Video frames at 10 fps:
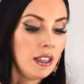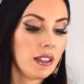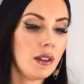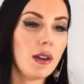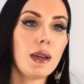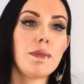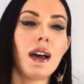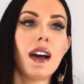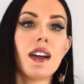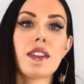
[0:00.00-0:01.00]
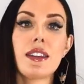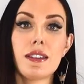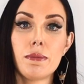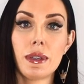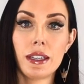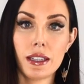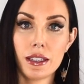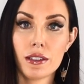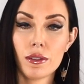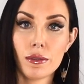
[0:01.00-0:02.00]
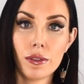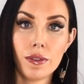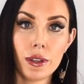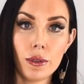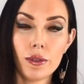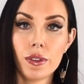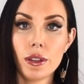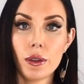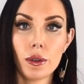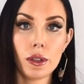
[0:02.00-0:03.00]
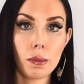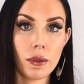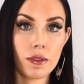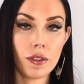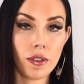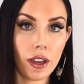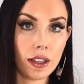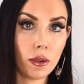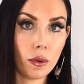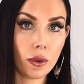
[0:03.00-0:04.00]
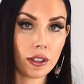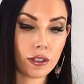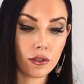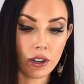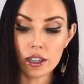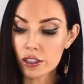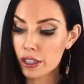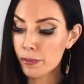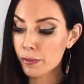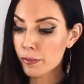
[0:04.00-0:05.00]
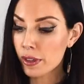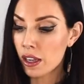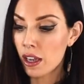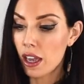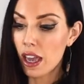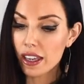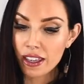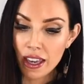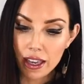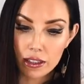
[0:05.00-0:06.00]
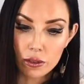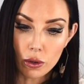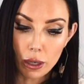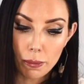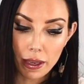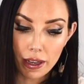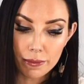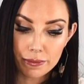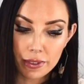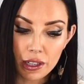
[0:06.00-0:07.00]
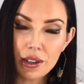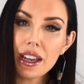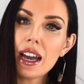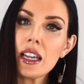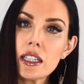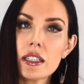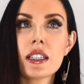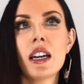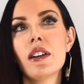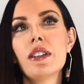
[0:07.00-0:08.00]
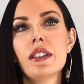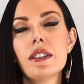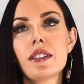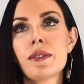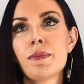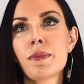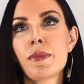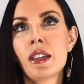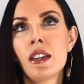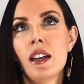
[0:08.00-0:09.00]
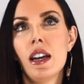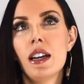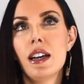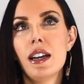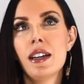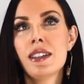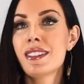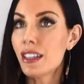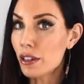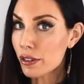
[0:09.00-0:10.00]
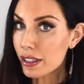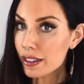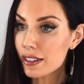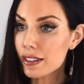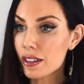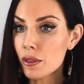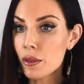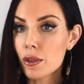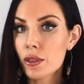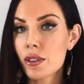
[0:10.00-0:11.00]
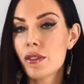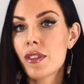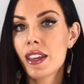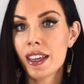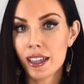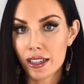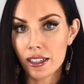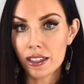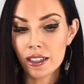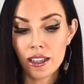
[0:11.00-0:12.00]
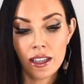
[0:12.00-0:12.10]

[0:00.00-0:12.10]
you know, a path that is beginning to reveal for you, a little bit of divine orchestration. It can talk about, you know, undercurrents, uh, secrets, or, or sort of the hidden